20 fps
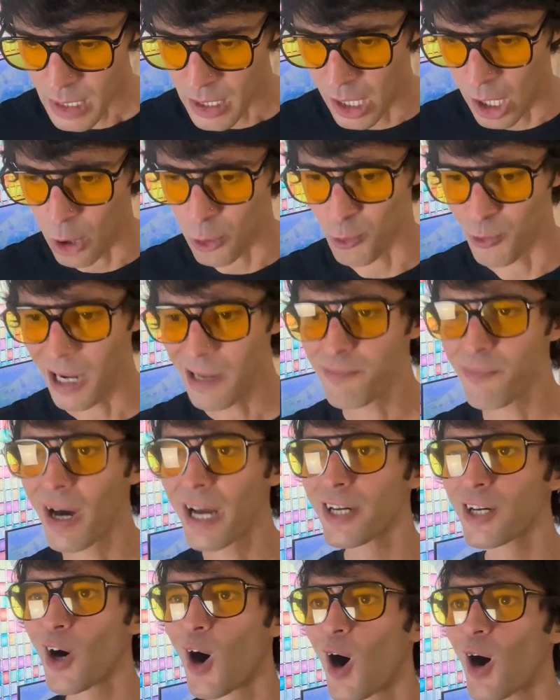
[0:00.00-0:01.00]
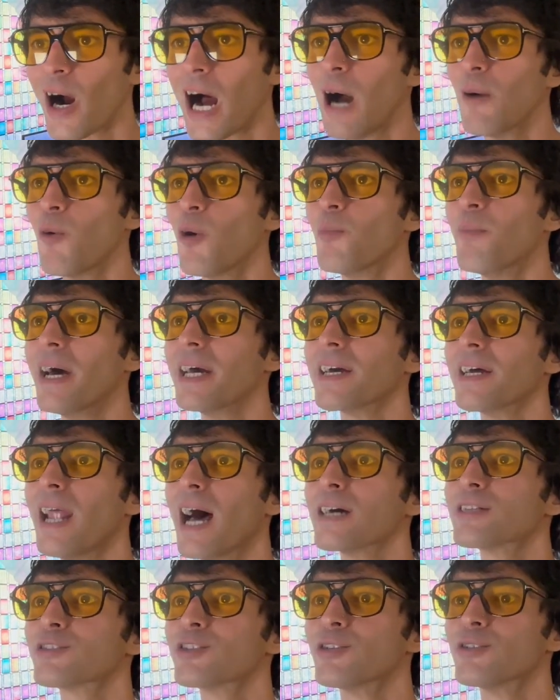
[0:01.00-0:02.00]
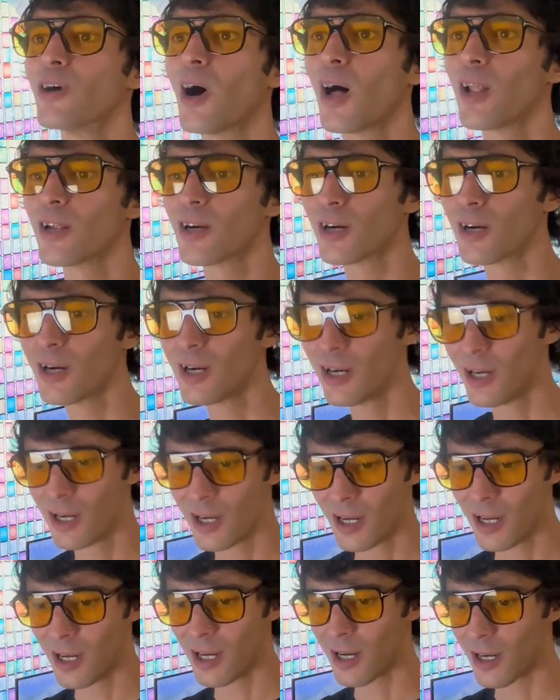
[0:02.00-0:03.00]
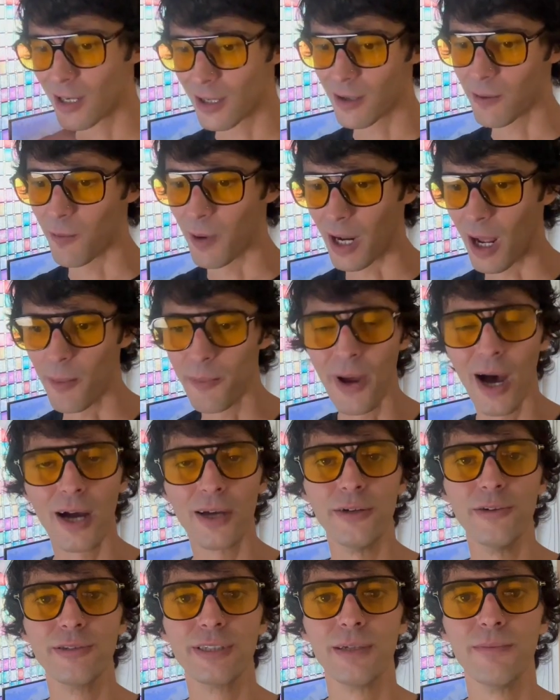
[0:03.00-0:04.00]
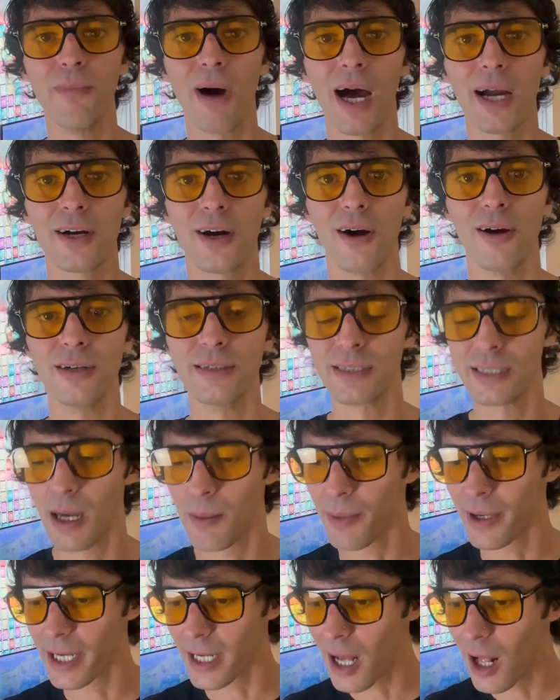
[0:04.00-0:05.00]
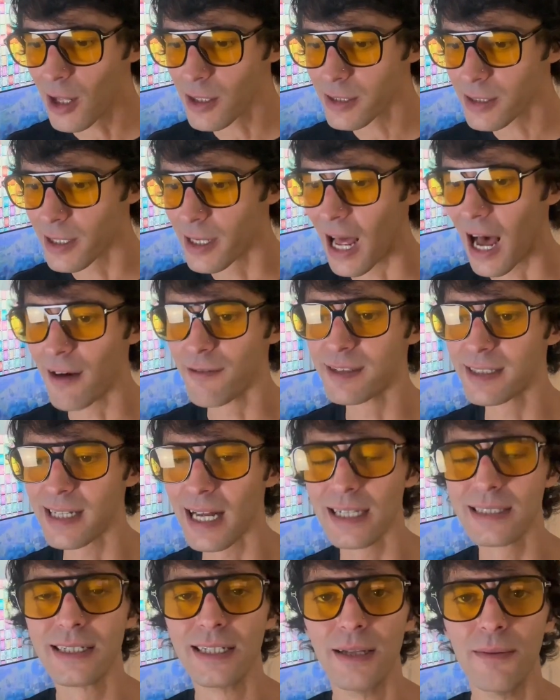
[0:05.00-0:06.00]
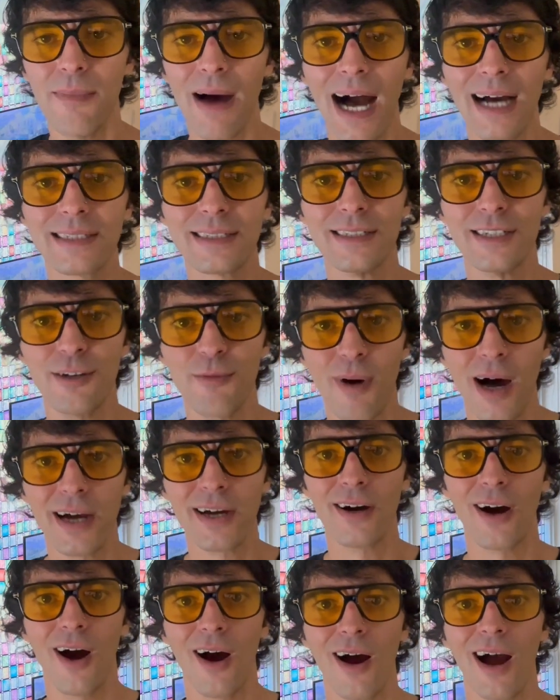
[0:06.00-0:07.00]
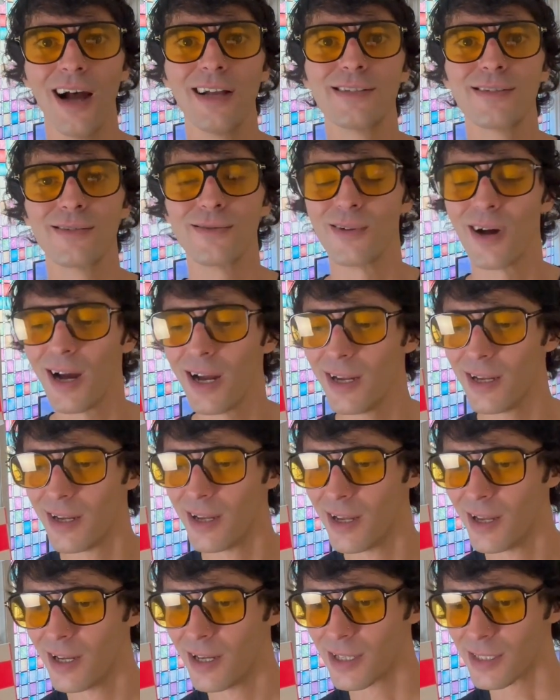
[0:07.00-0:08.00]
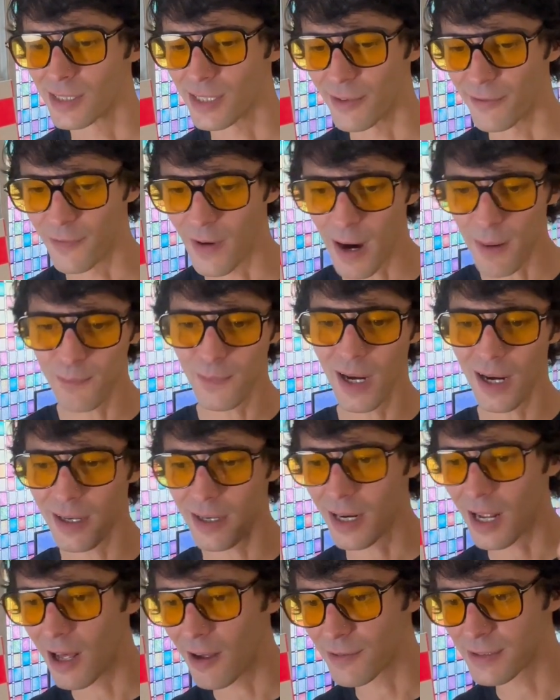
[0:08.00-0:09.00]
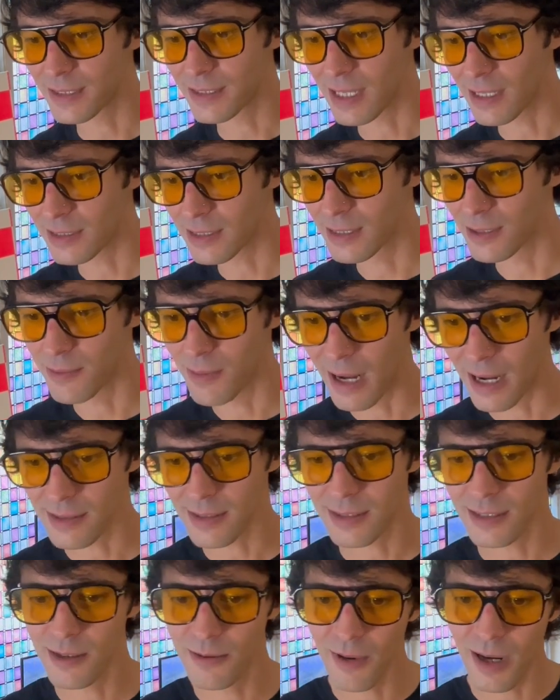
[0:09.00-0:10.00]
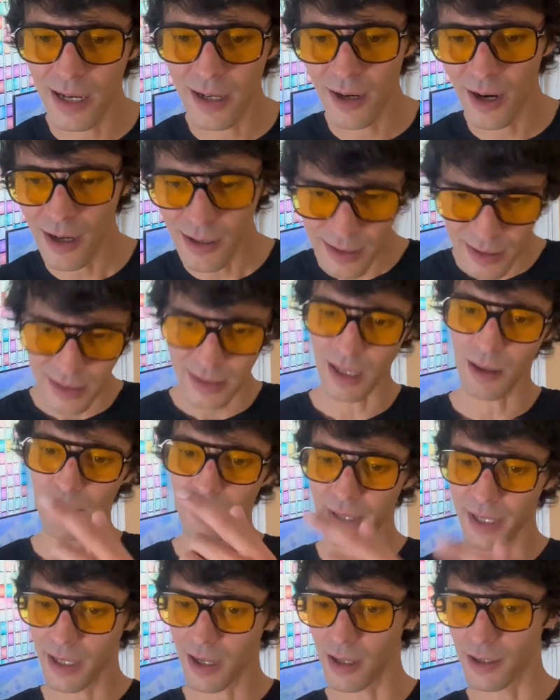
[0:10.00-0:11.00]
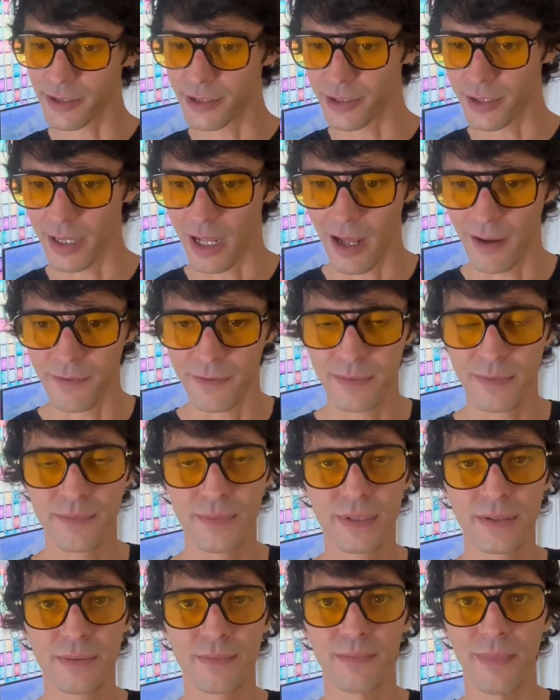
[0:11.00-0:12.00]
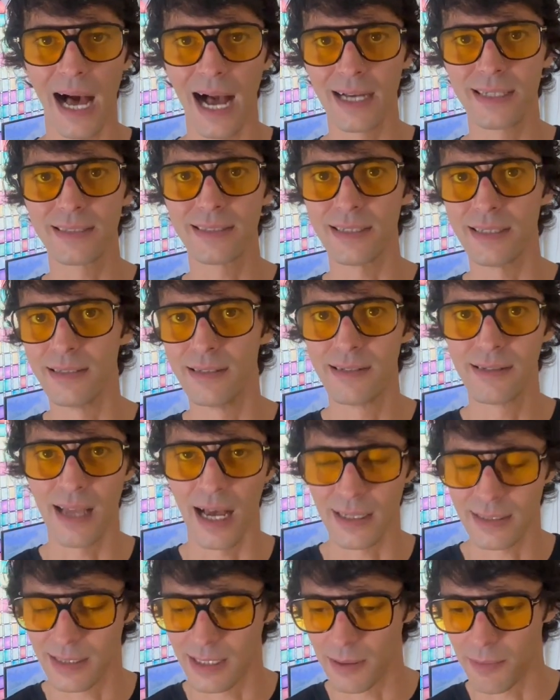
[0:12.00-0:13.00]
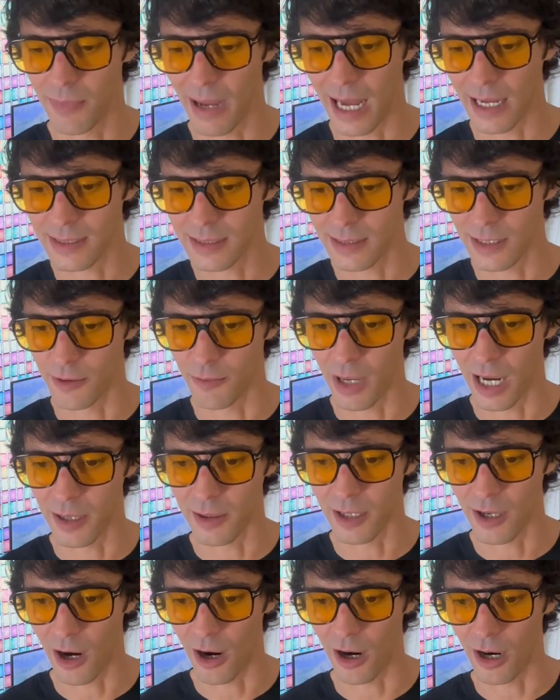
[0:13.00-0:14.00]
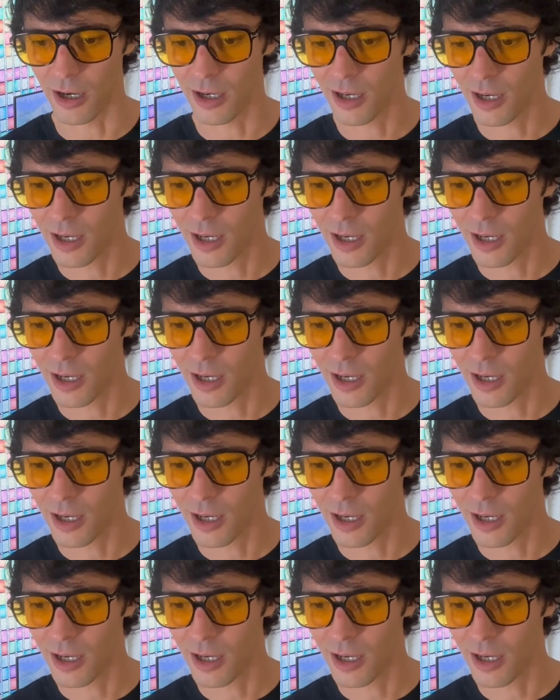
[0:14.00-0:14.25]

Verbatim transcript: I'll rent my car. I will make an extra dollar when I'm not using my car. Somebody else can have sex in the backseat of my car. That's right. So if I'm not going to have sex in the backseat of my car, somebody else should have backseat sex in the backseat of my car.